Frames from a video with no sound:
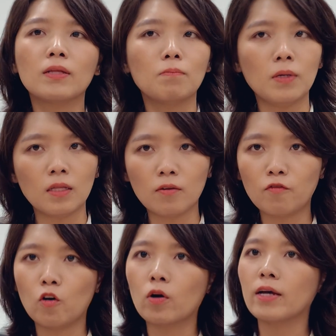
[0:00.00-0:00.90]
but
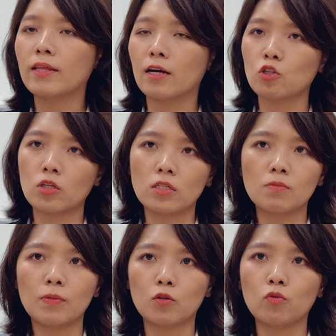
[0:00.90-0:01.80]
meaningful
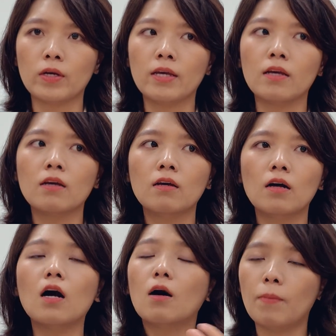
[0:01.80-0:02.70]
connections between
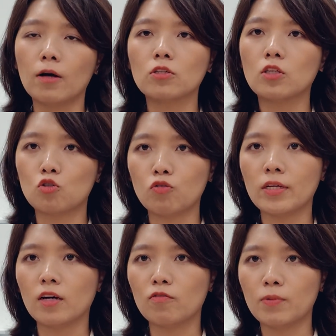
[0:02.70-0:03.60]
uh, about the
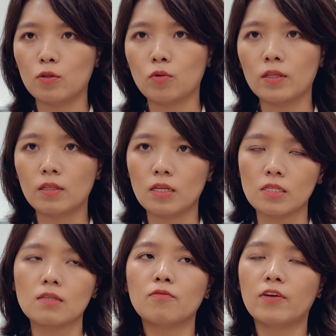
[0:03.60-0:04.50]
trade-off between
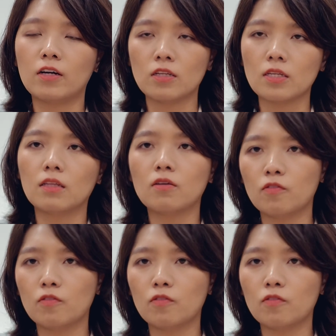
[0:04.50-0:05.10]
this fairness and